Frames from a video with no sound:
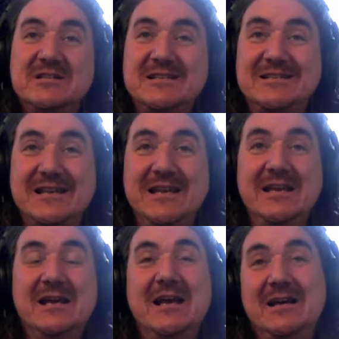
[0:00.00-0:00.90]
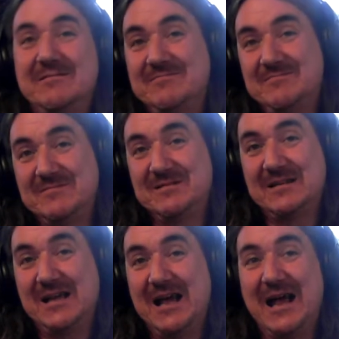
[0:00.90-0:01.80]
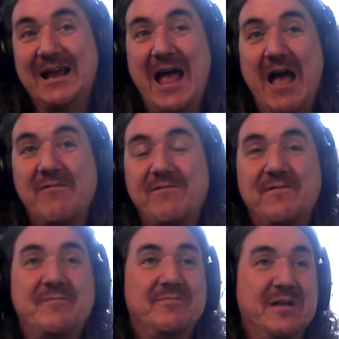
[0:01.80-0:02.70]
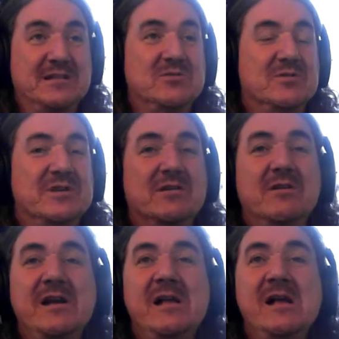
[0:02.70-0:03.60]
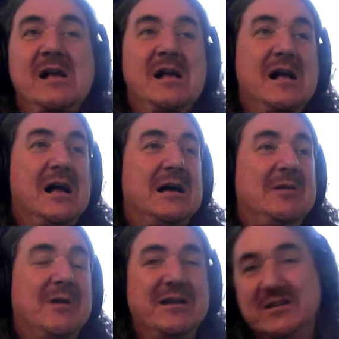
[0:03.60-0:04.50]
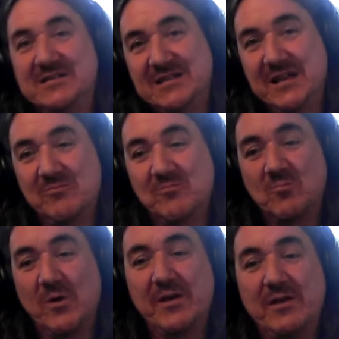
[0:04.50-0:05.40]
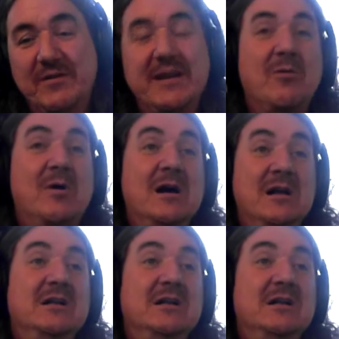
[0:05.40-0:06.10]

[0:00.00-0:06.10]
C, and F, that sort of thing, all right? And you can see what you think of it. Now,